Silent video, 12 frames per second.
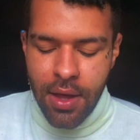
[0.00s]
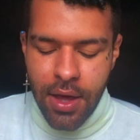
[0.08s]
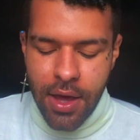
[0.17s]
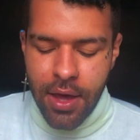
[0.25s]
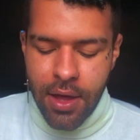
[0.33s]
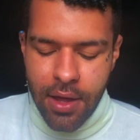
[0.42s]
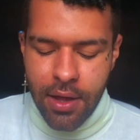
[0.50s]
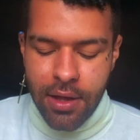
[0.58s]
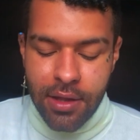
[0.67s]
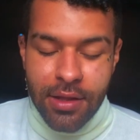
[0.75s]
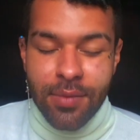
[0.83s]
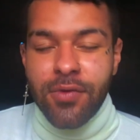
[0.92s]

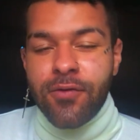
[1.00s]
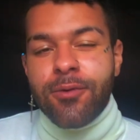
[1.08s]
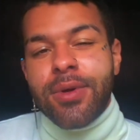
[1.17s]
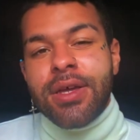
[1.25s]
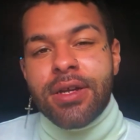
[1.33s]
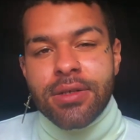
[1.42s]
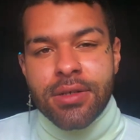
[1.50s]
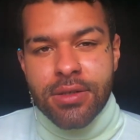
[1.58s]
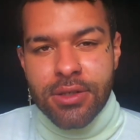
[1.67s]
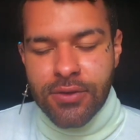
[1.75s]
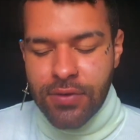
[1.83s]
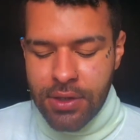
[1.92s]
And then before we get into
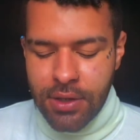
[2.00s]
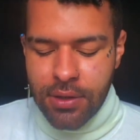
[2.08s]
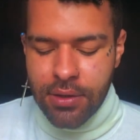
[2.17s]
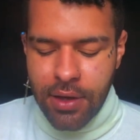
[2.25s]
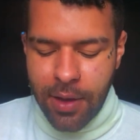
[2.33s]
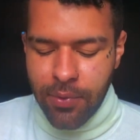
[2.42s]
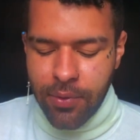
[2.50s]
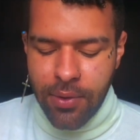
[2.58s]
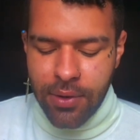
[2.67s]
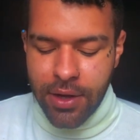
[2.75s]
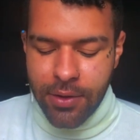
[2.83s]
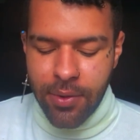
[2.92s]
this reading,
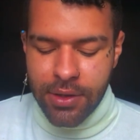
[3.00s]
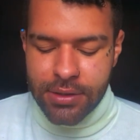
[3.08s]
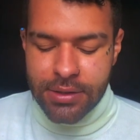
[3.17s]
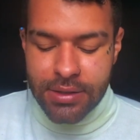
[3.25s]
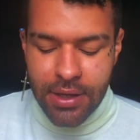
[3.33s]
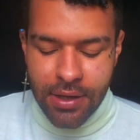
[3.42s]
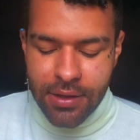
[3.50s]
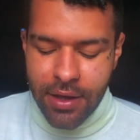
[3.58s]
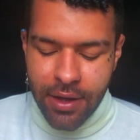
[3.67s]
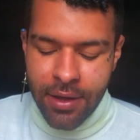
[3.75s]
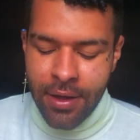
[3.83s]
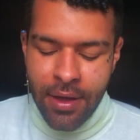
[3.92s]
Capricorn, I want to say
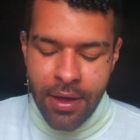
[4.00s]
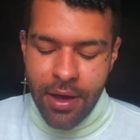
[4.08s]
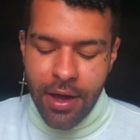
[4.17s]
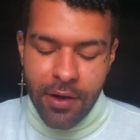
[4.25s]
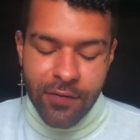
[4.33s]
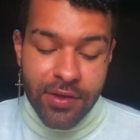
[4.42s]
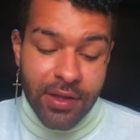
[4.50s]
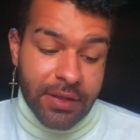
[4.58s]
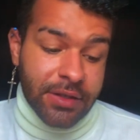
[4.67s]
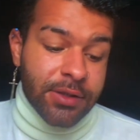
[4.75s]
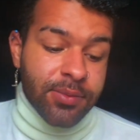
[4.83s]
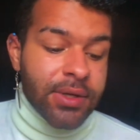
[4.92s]
that I don't feel like
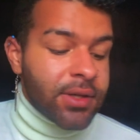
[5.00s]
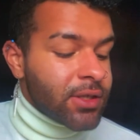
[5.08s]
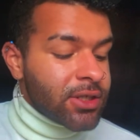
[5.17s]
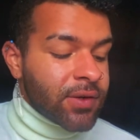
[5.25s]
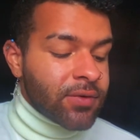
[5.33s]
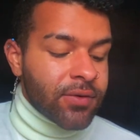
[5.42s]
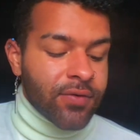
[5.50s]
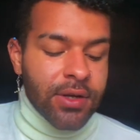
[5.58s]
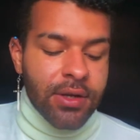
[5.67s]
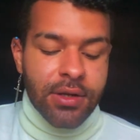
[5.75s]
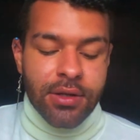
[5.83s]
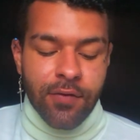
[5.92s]
this weekly general
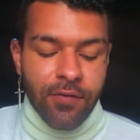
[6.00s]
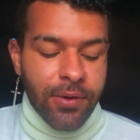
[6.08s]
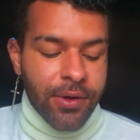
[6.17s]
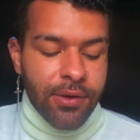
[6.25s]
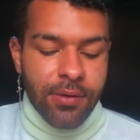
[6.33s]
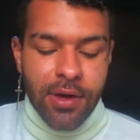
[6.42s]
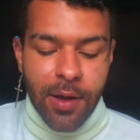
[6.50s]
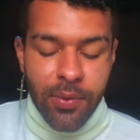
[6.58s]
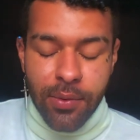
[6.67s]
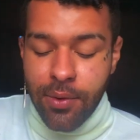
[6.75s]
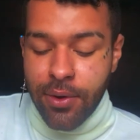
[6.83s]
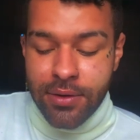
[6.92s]
reading for you,
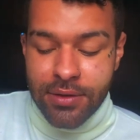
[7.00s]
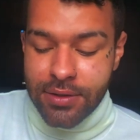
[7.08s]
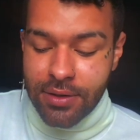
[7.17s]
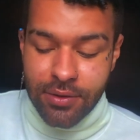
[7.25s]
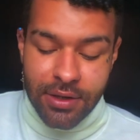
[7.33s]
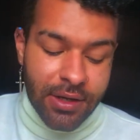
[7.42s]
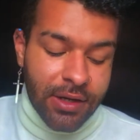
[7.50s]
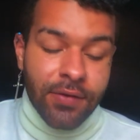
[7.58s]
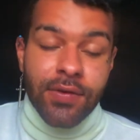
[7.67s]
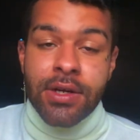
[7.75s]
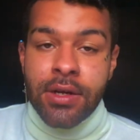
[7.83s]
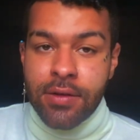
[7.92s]
Capricorn, or any
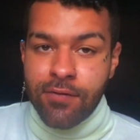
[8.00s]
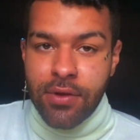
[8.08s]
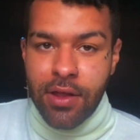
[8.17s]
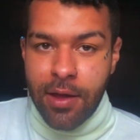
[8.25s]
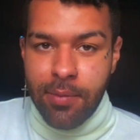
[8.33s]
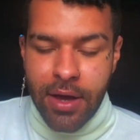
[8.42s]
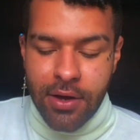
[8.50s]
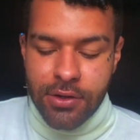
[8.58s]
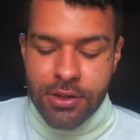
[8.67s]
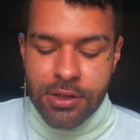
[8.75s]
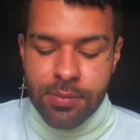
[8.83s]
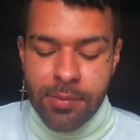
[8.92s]
reading for that matter,
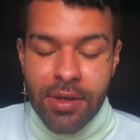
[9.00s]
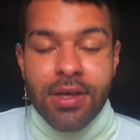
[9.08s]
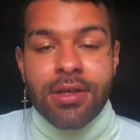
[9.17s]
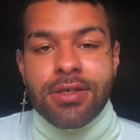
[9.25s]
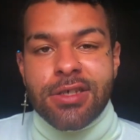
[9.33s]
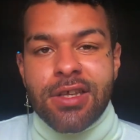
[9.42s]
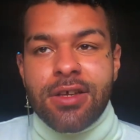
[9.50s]
should be making a